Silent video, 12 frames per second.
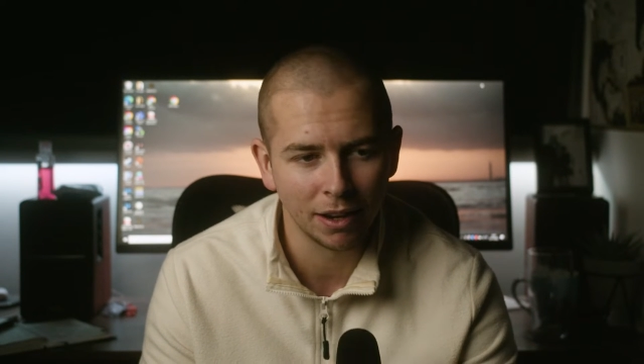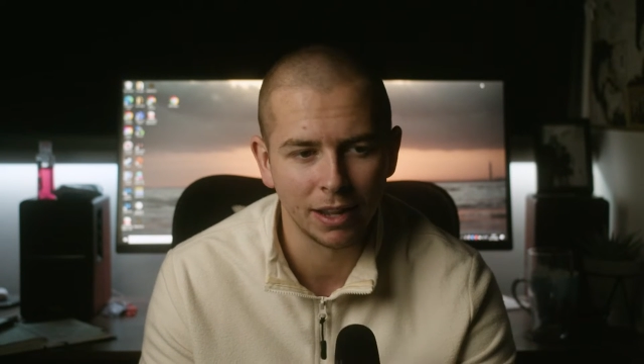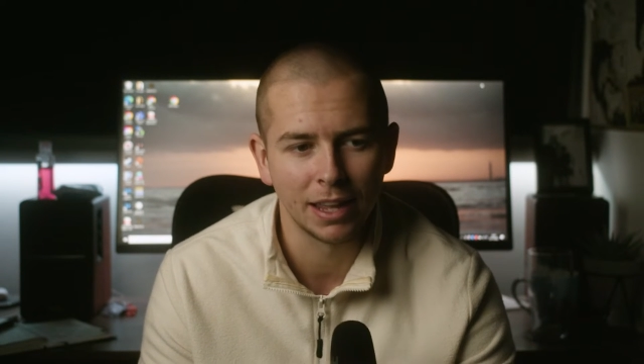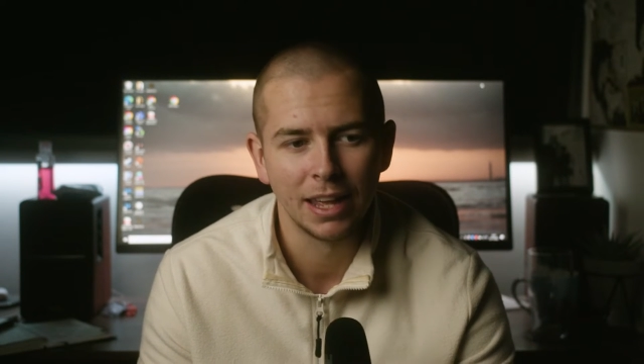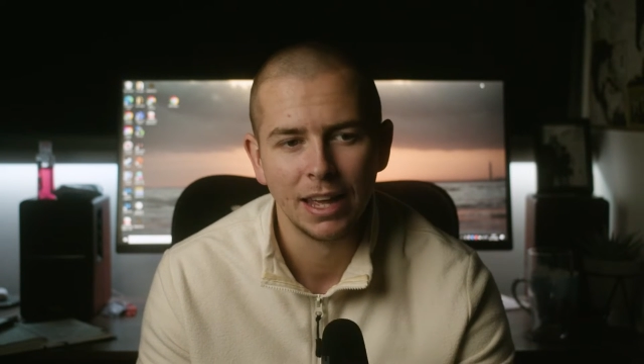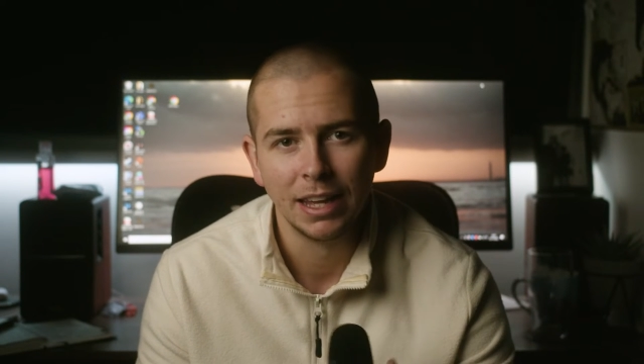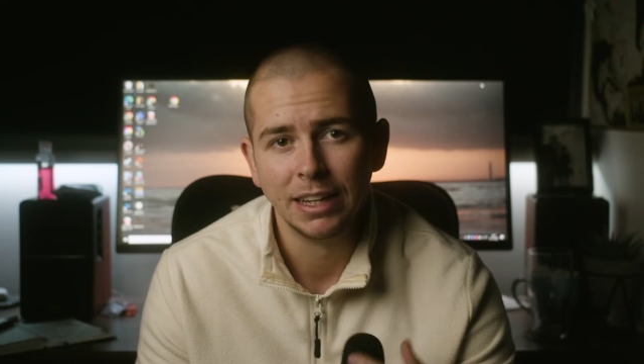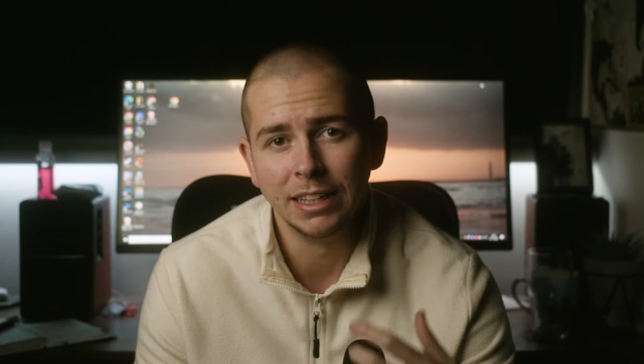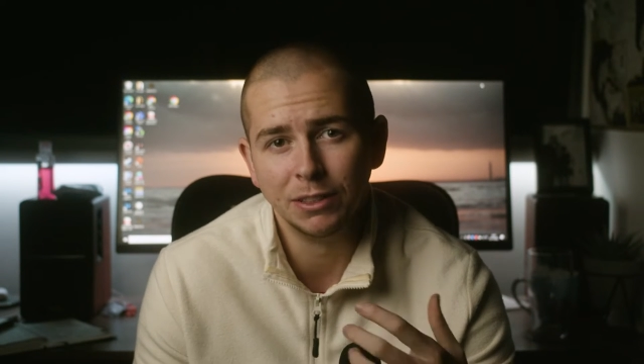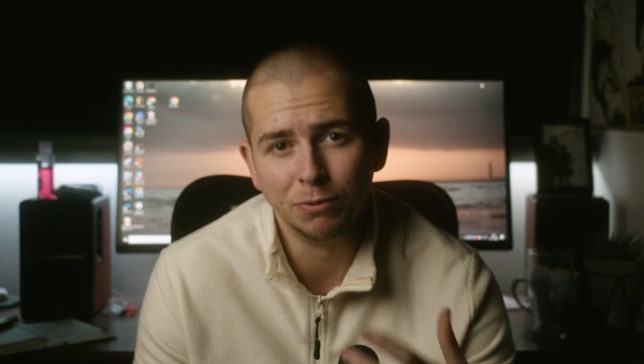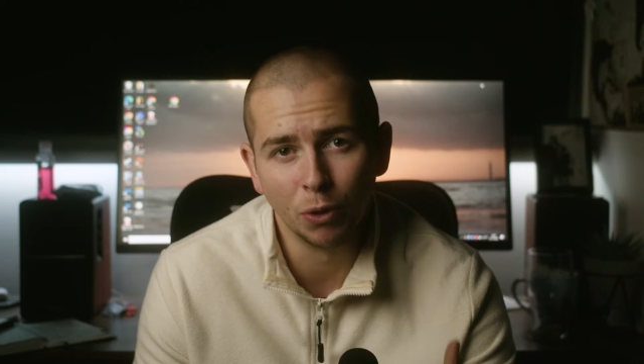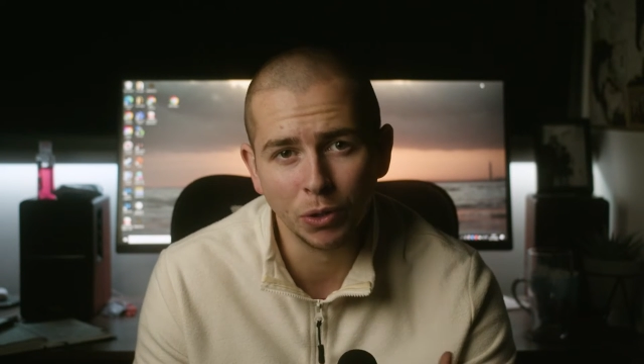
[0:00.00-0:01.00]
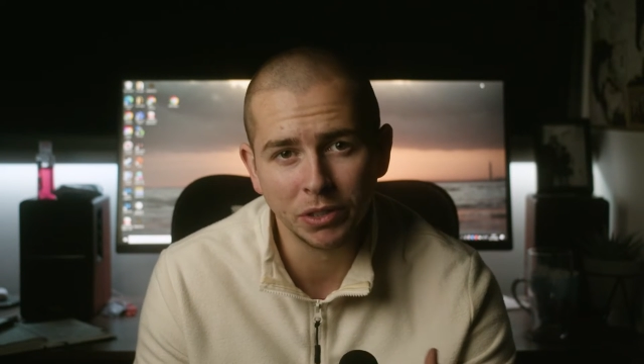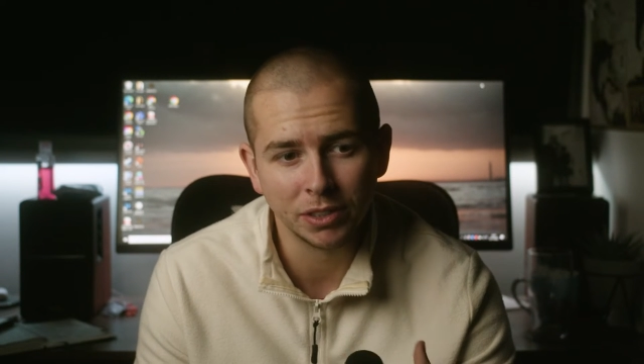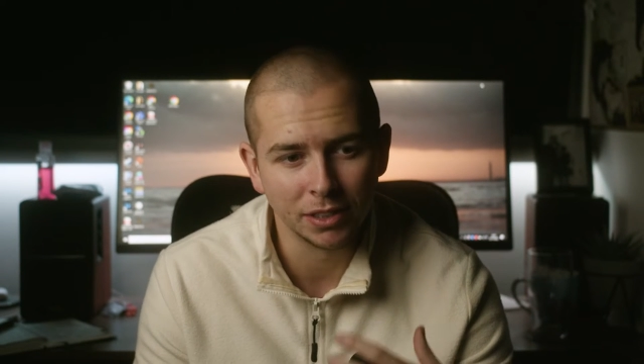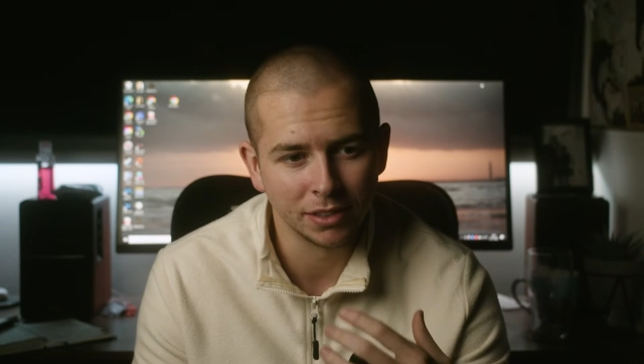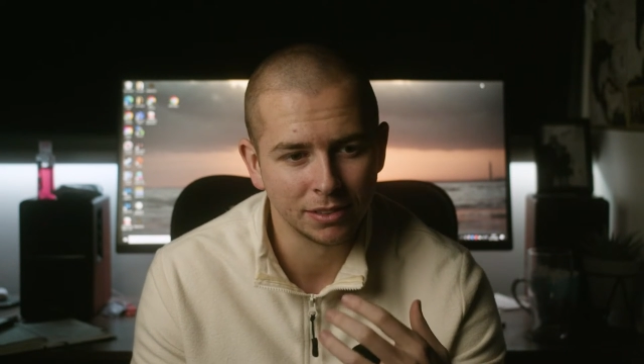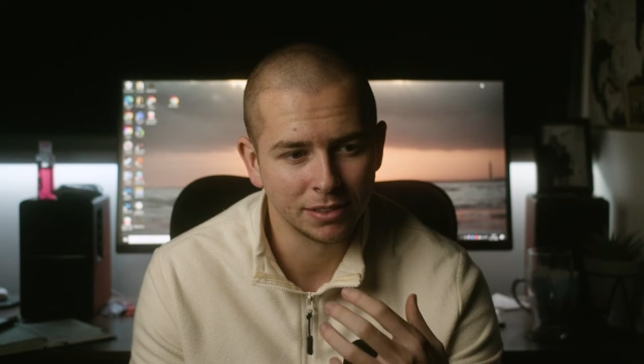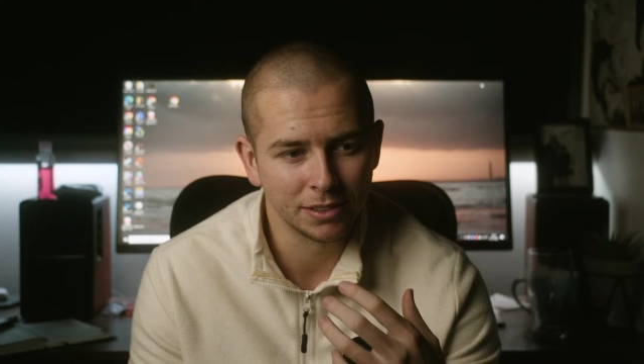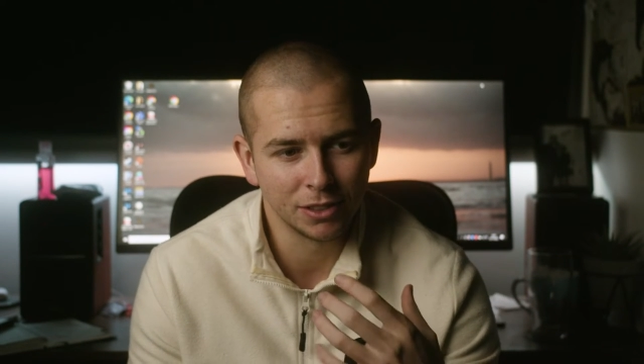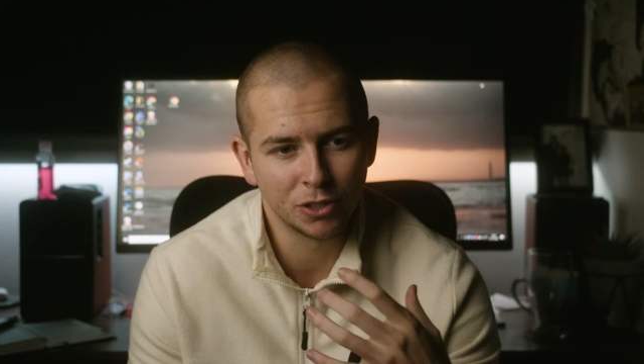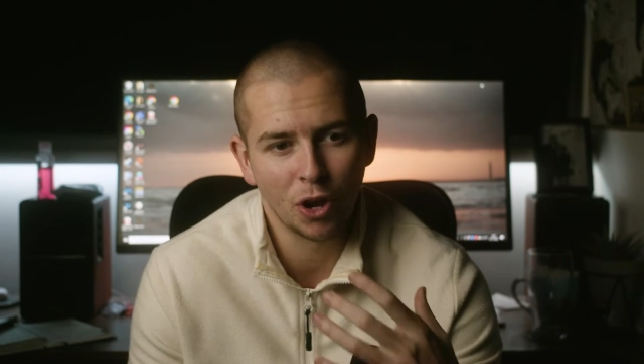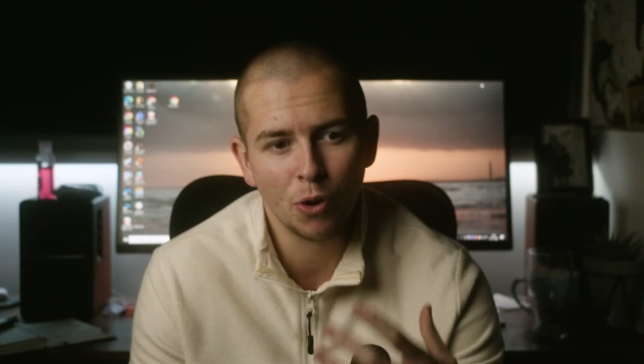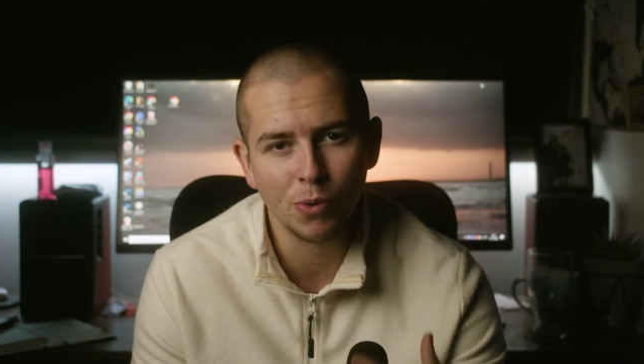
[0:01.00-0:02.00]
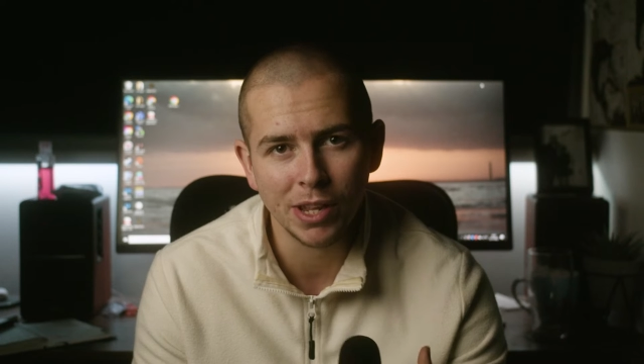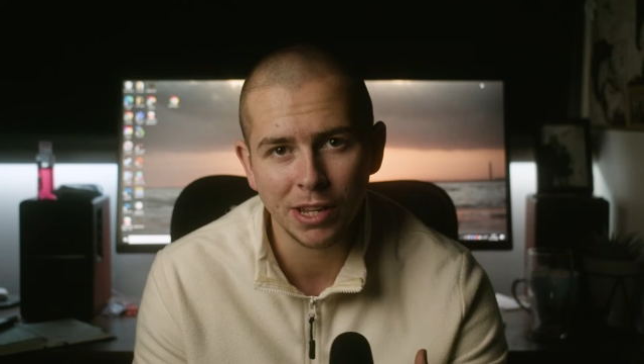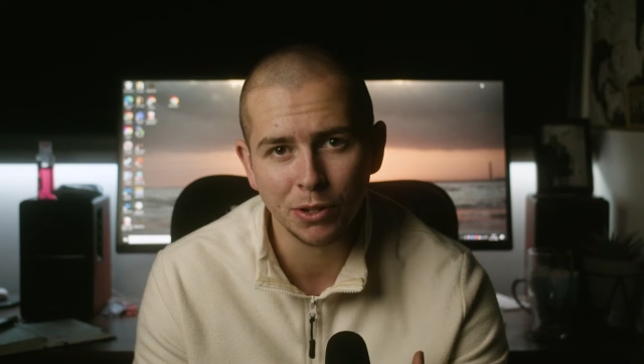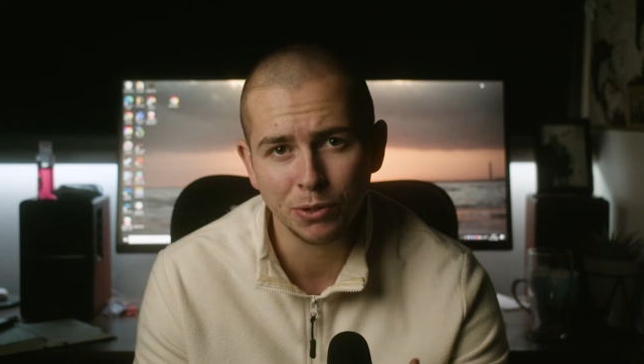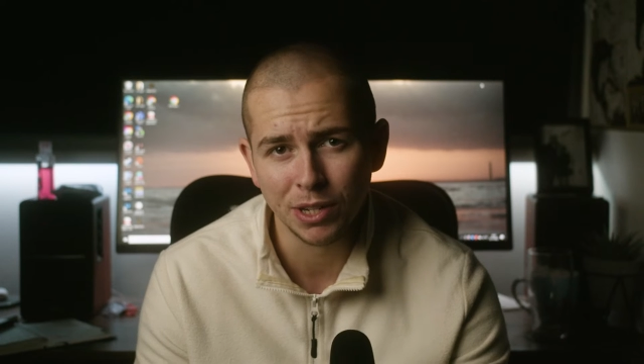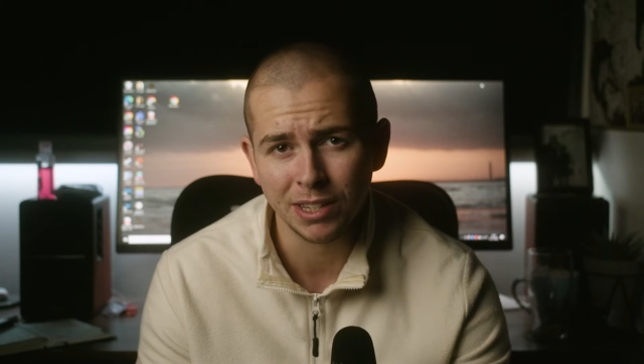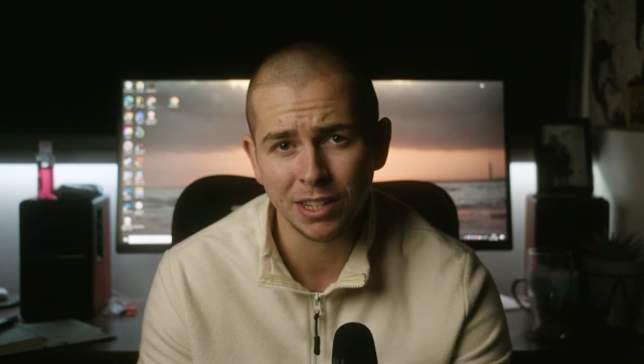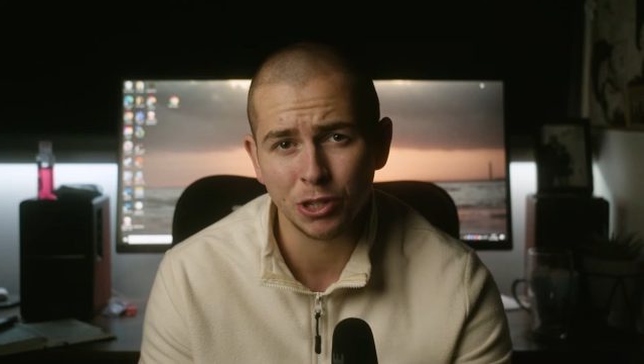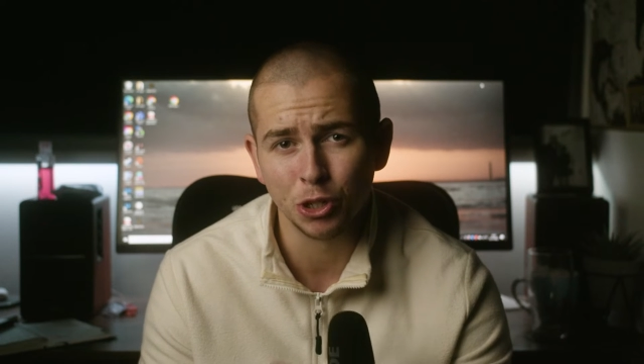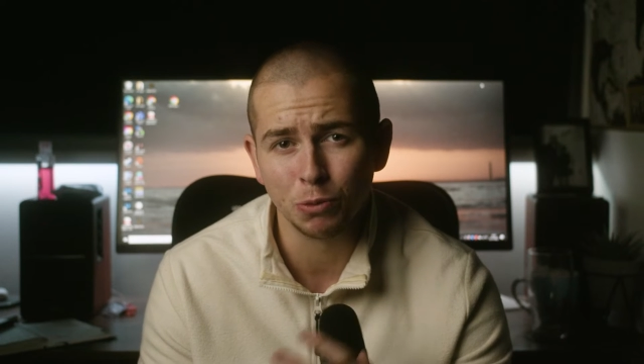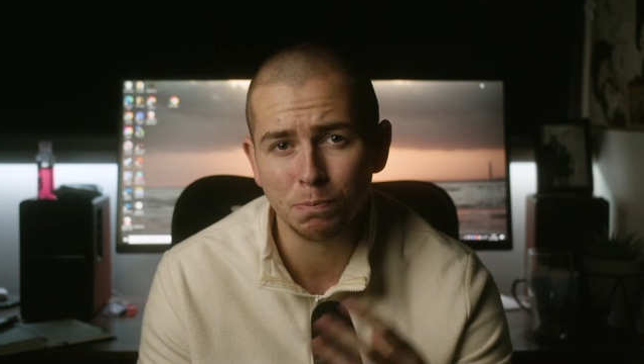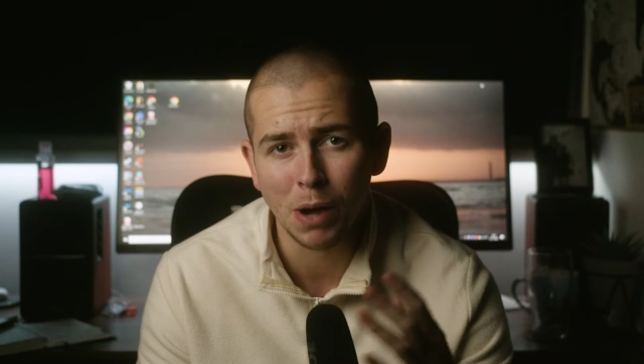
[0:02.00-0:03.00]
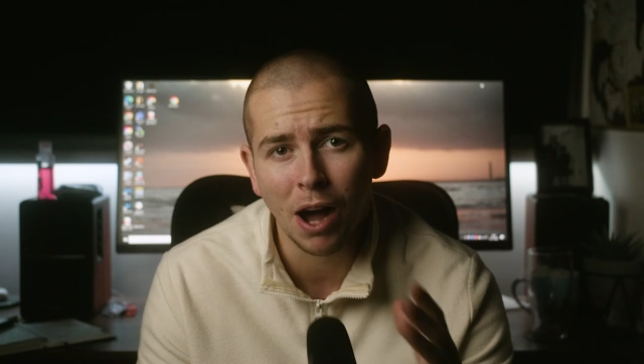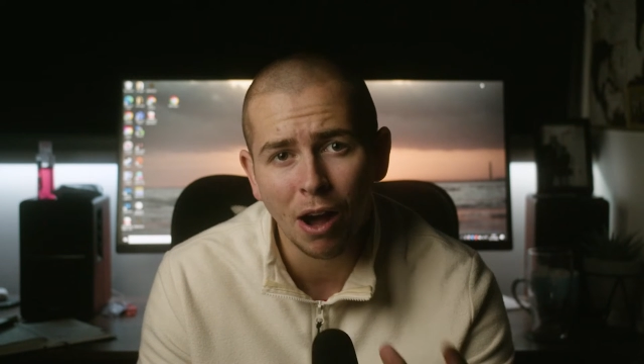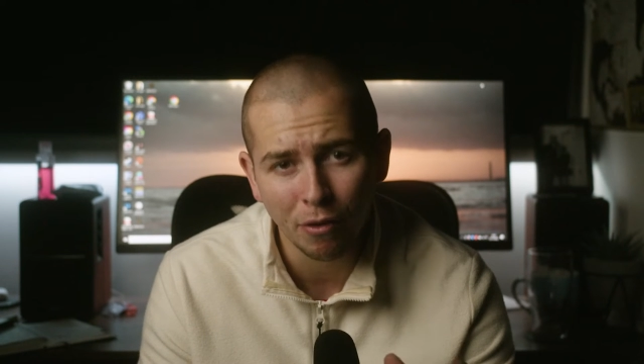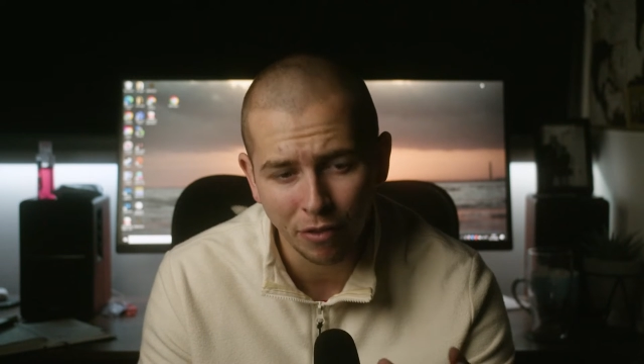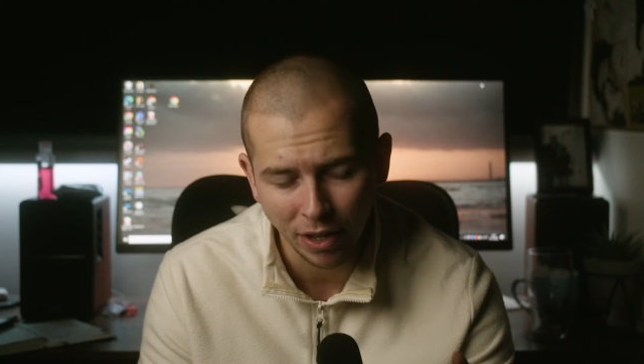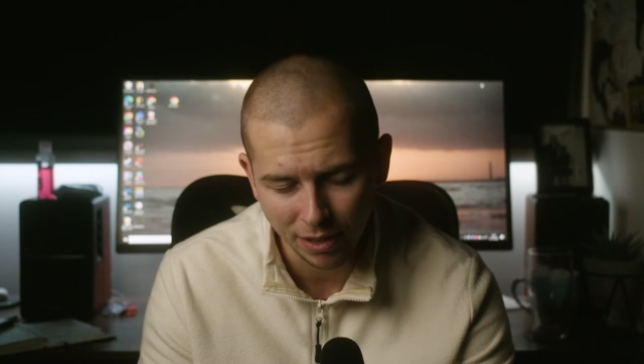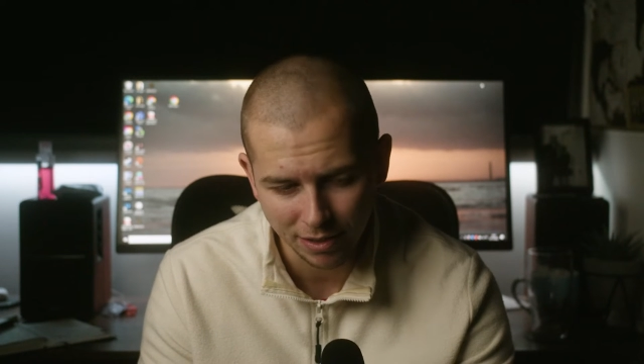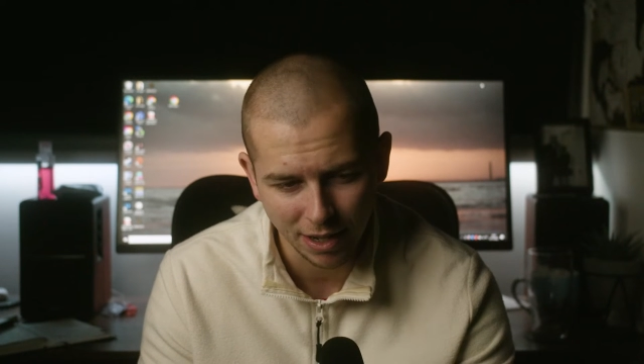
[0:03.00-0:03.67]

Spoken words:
Like, his voice and the tone he uses is just perfect,